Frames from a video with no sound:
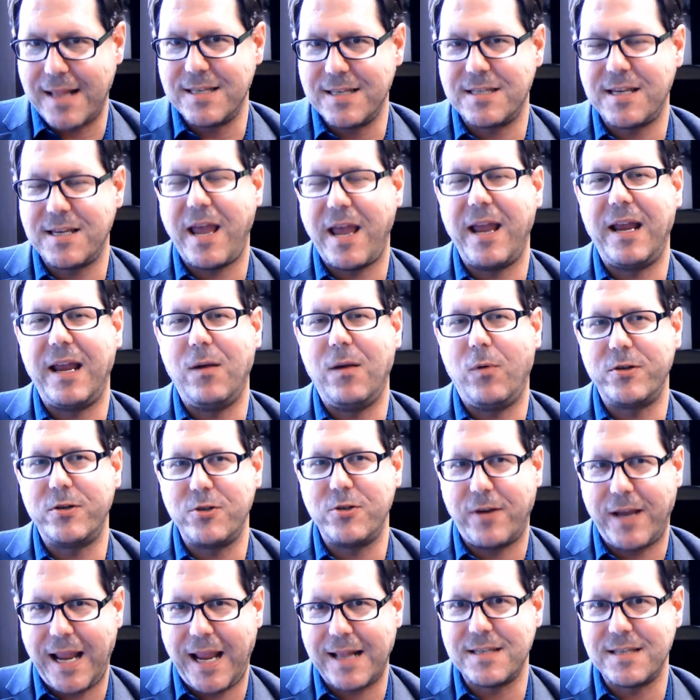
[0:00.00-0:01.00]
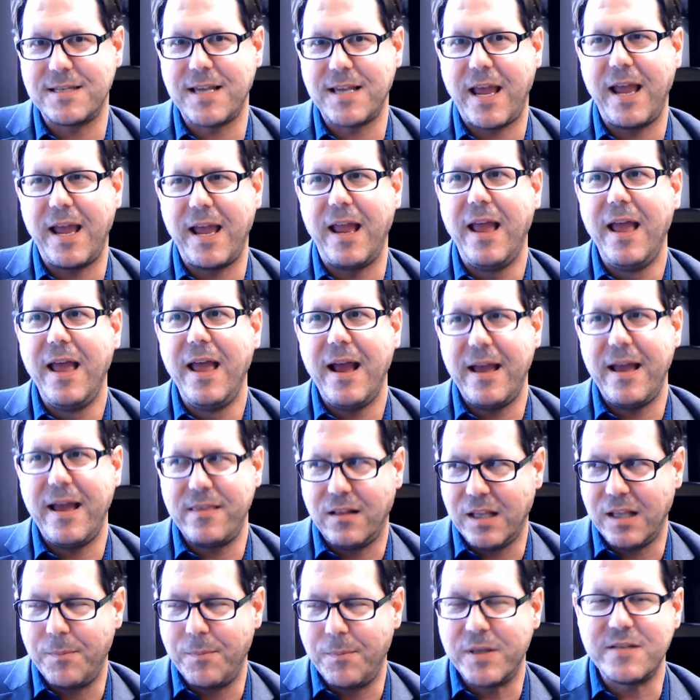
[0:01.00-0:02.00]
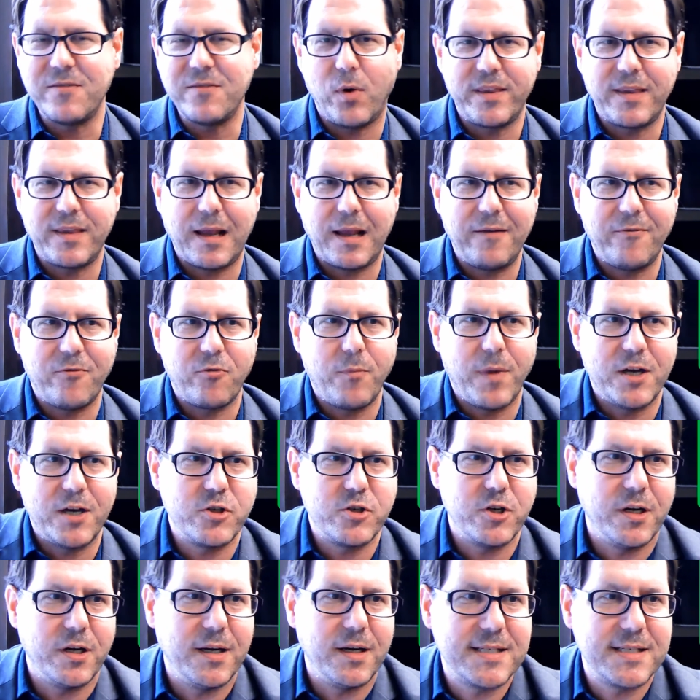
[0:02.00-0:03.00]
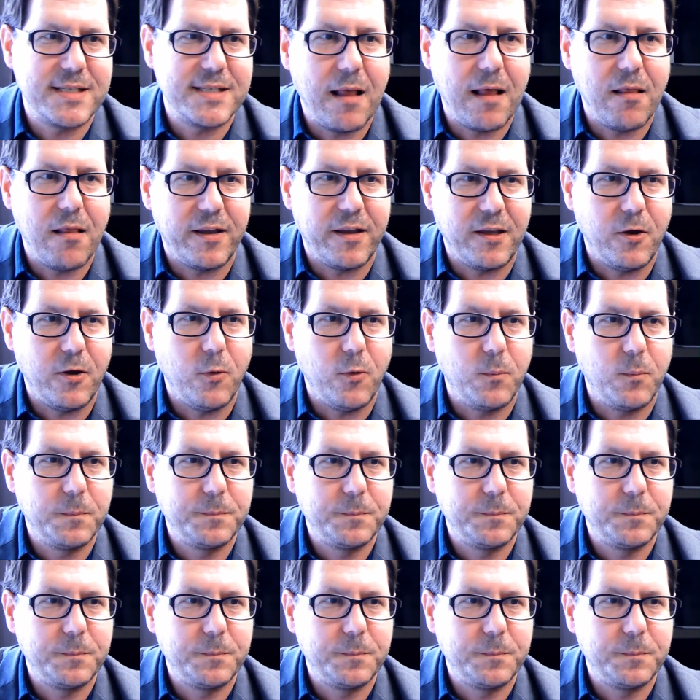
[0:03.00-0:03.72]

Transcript: say and what you can't say, and the limits of what that information is telling you.